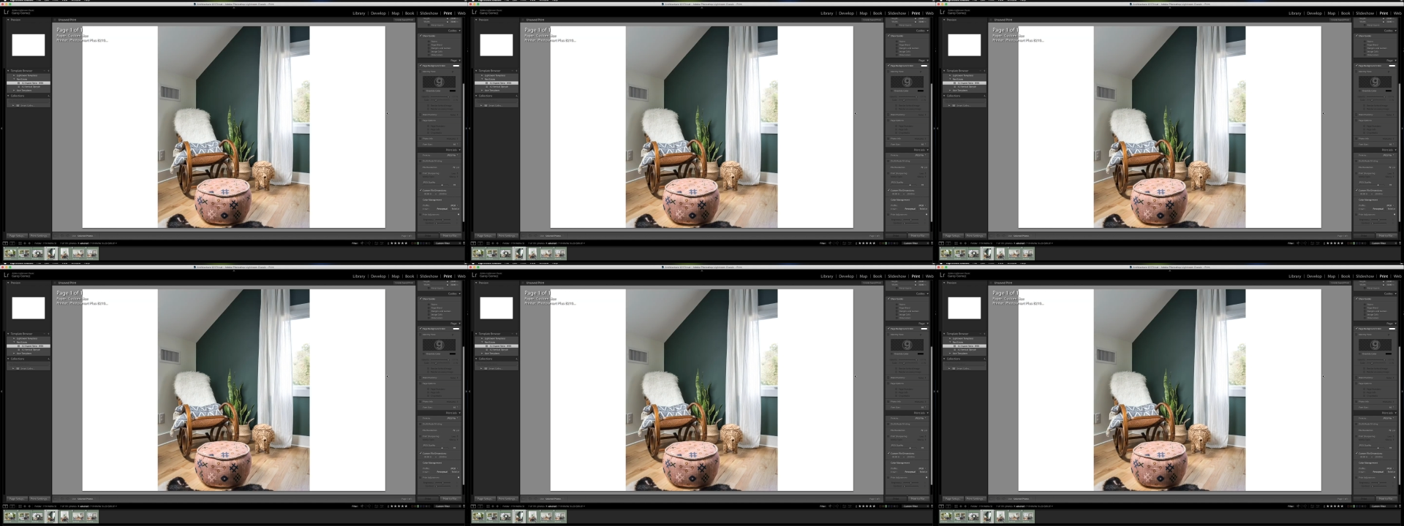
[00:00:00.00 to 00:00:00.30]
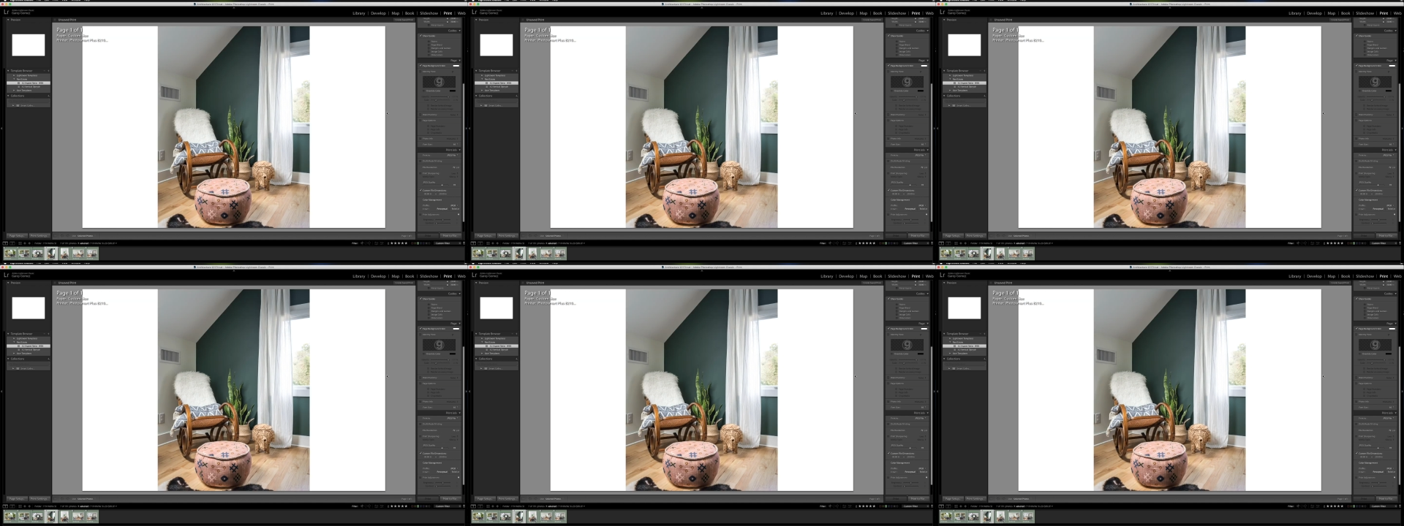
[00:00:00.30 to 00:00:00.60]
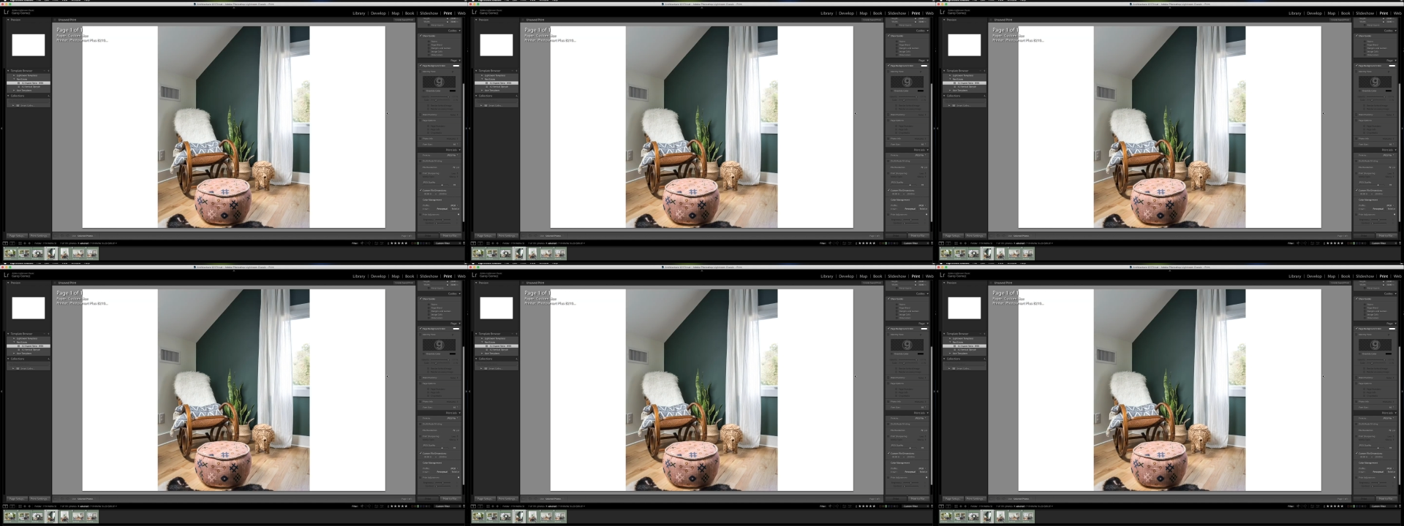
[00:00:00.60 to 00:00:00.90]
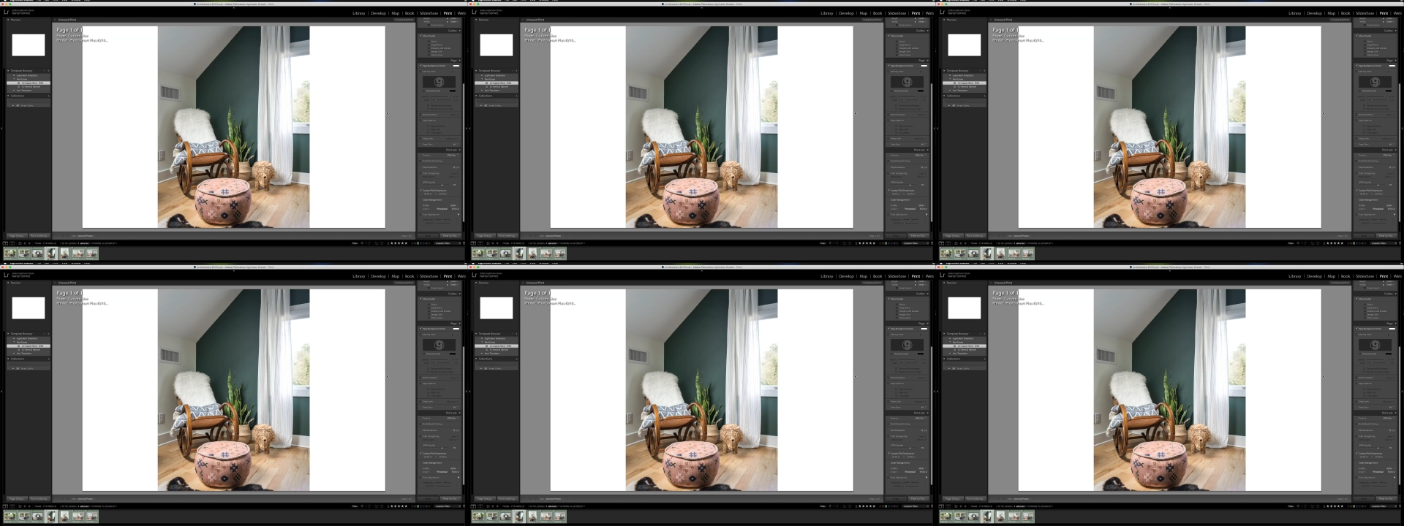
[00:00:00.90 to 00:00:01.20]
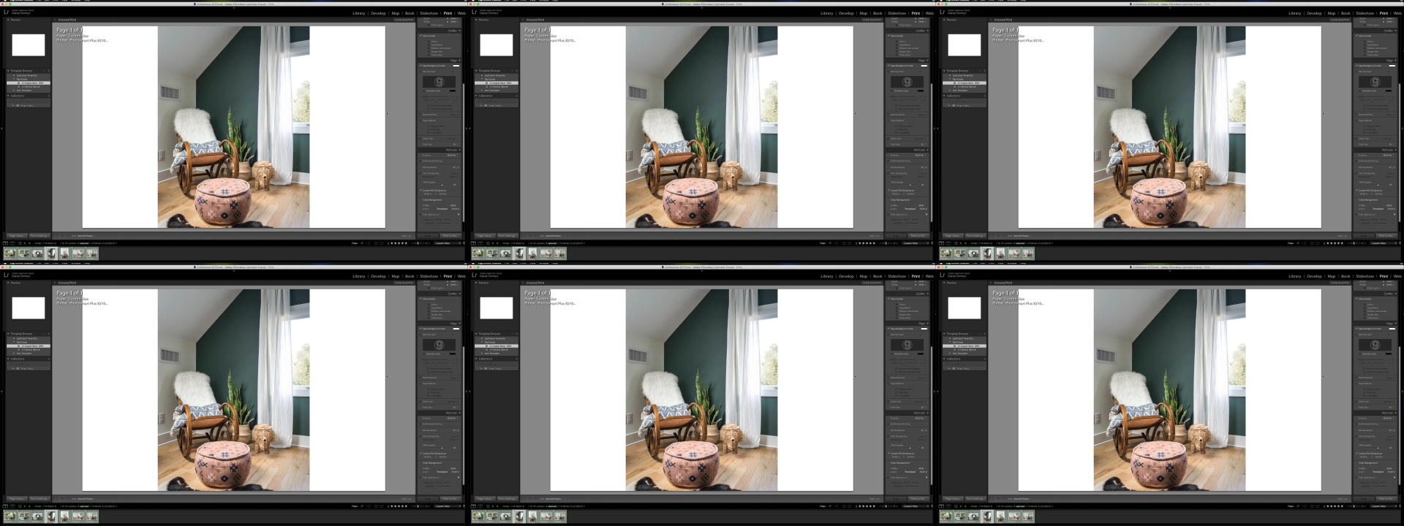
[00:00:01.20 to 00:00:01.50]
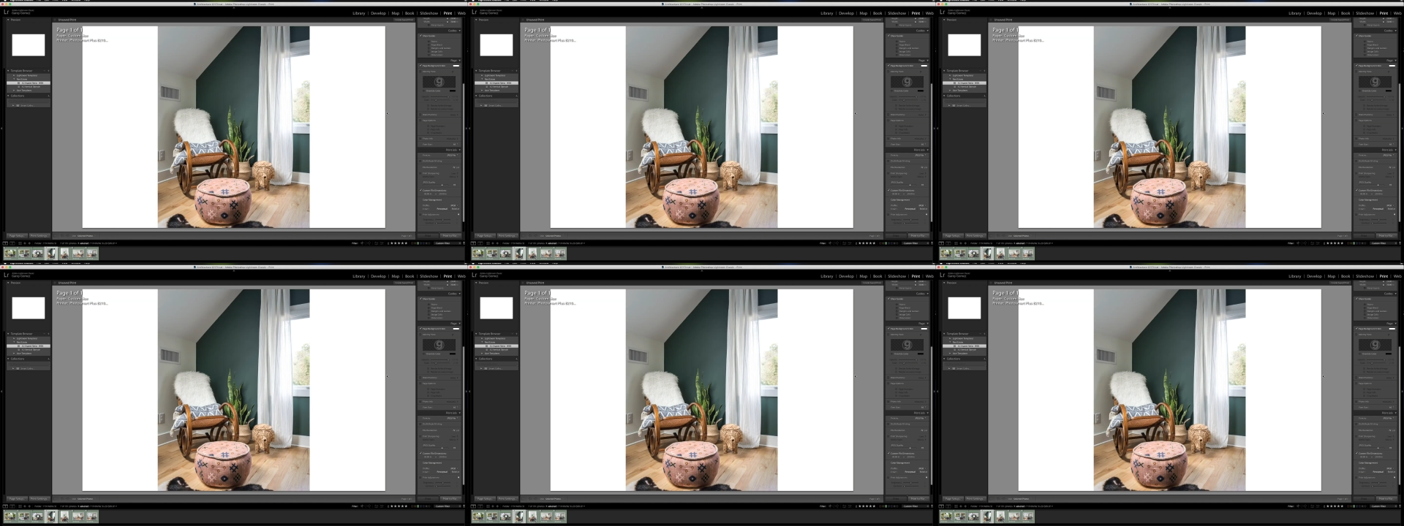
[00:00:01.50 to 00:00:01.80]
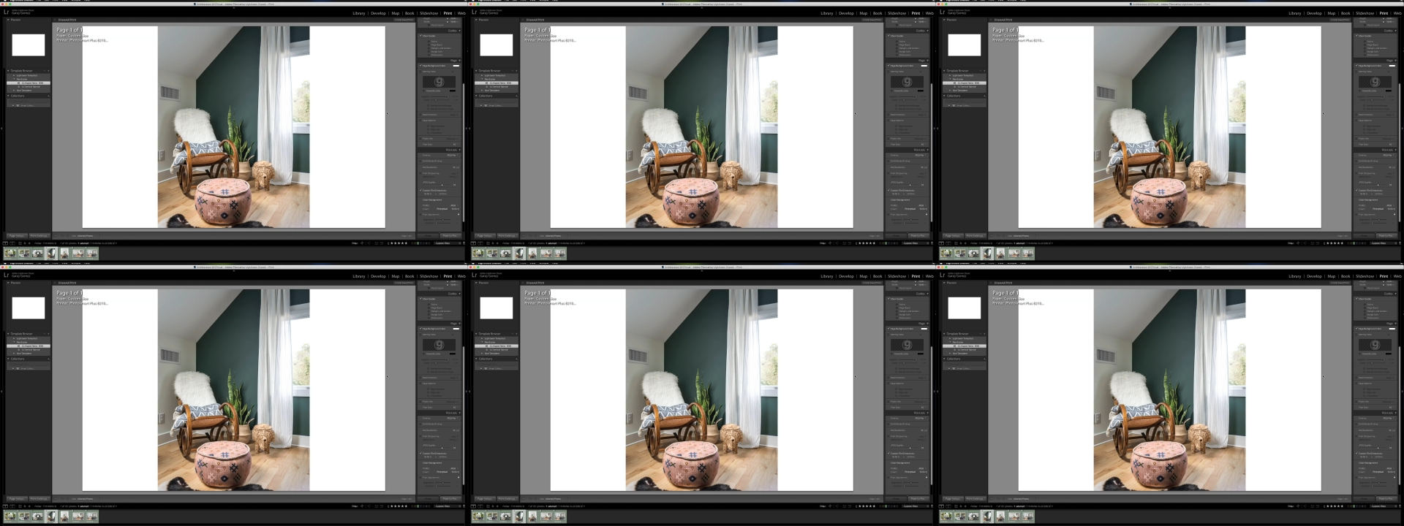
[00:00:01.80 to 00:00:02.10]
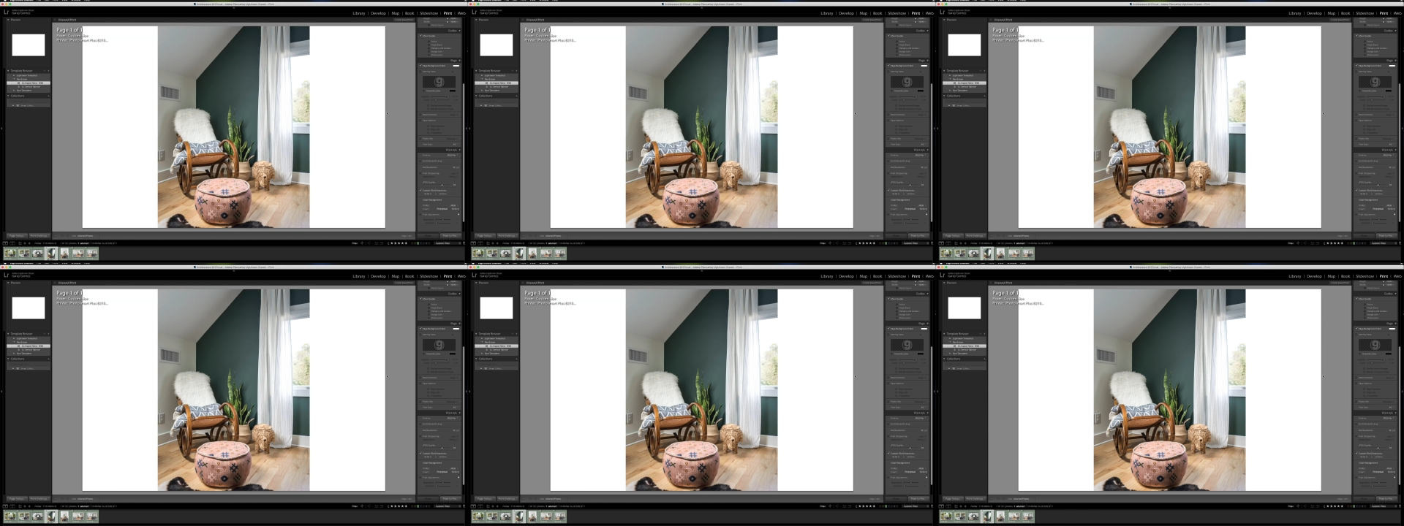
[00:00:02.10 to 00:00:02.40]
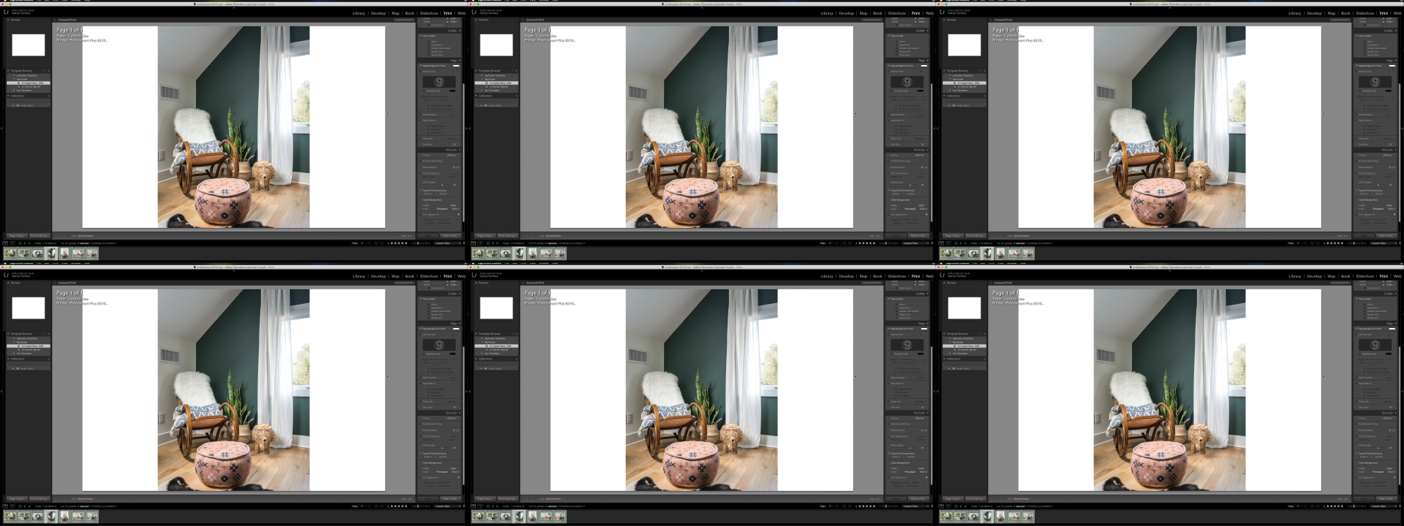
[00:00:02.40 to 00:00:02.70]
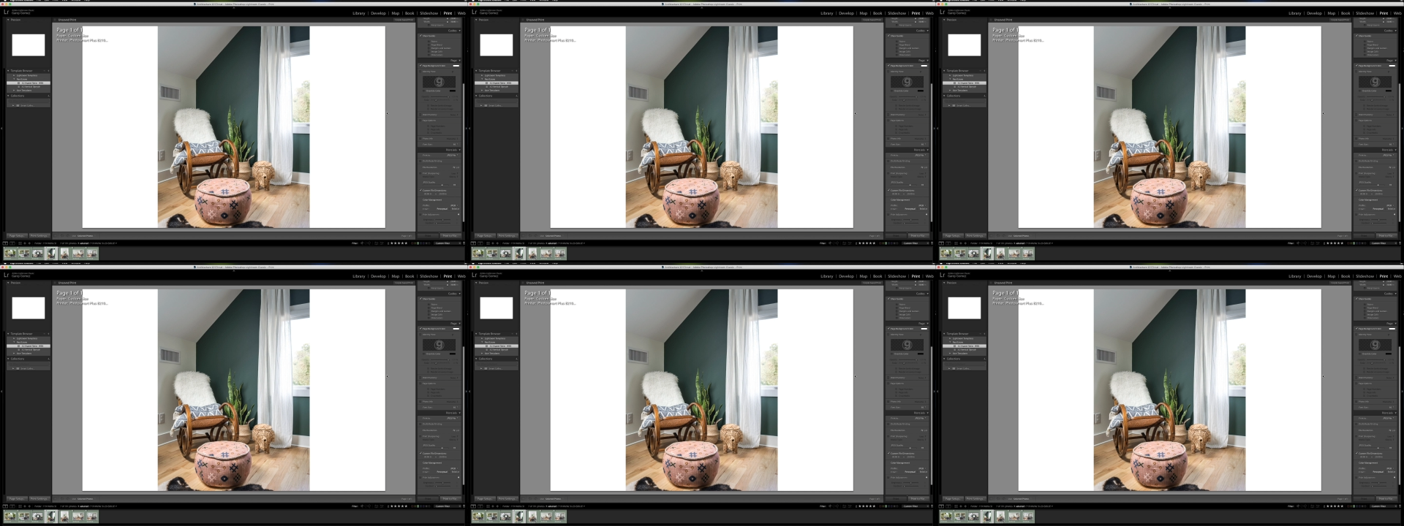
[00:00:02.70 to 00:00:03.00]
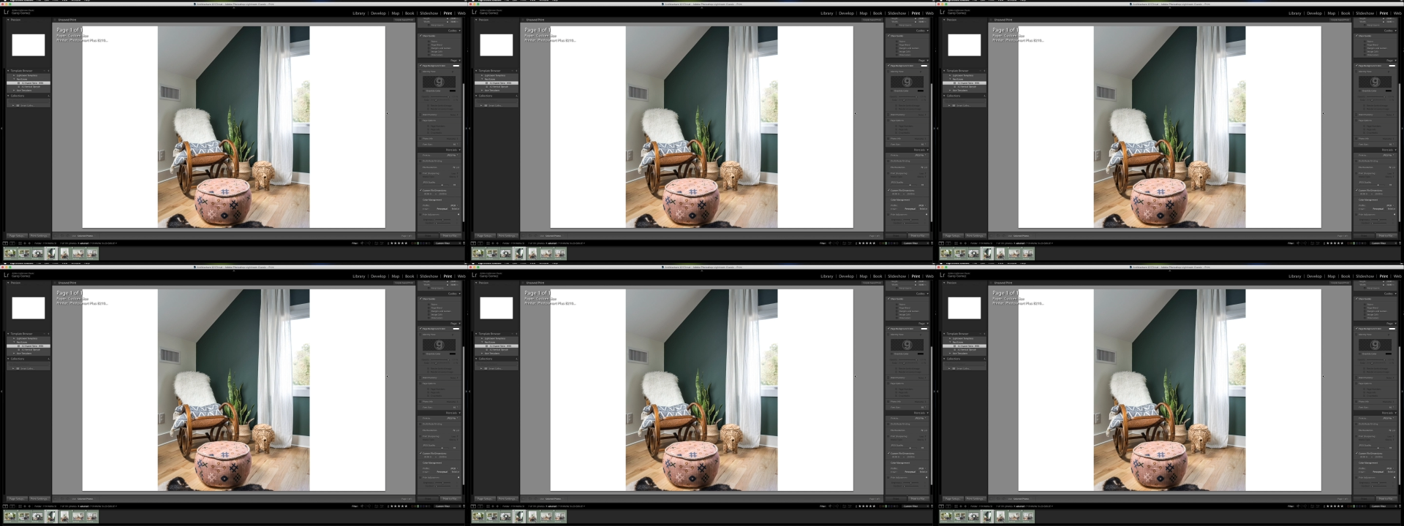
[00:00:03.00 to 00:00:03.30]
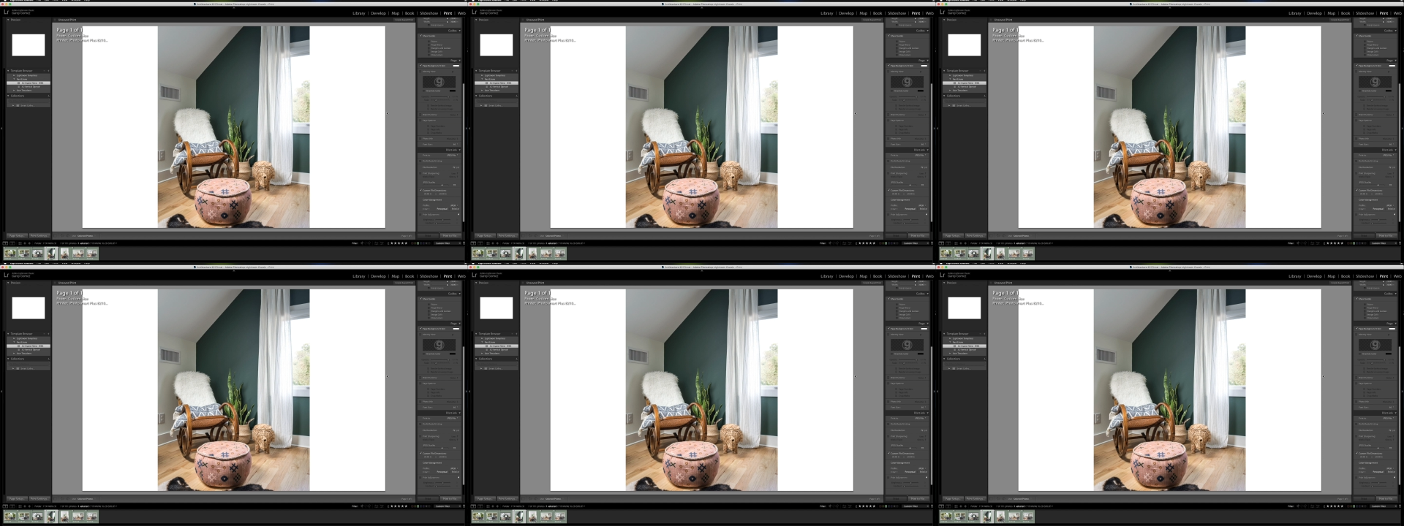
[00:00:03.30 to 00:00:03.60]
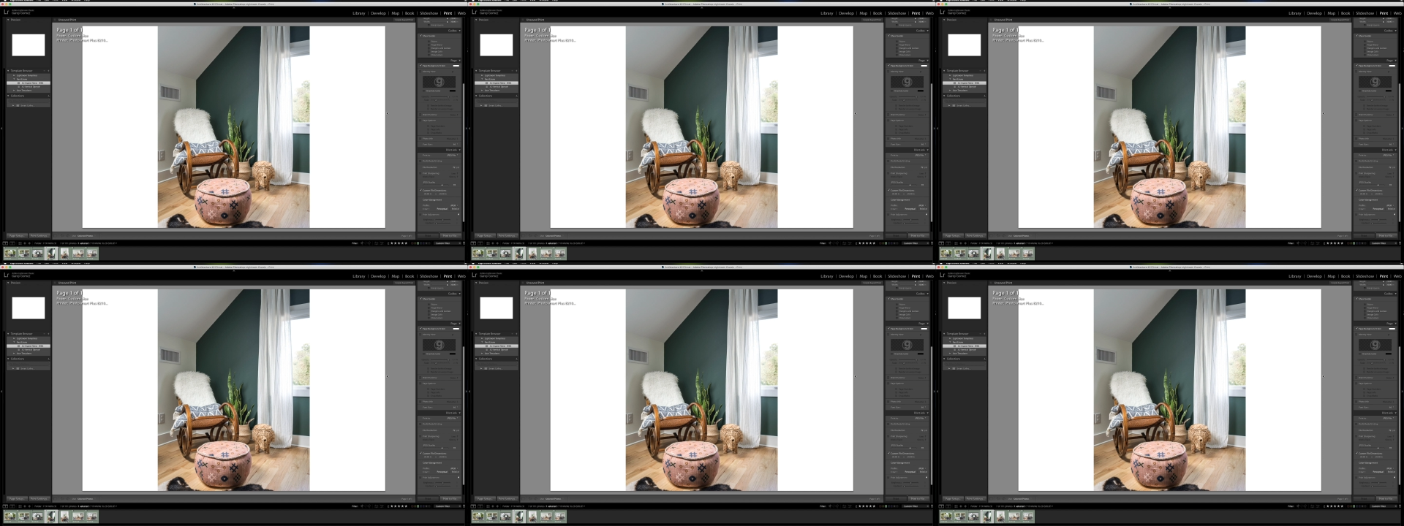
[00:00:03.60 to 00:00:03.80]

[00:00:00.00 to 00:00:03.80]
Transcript: No face is visible, so there are no lips to read.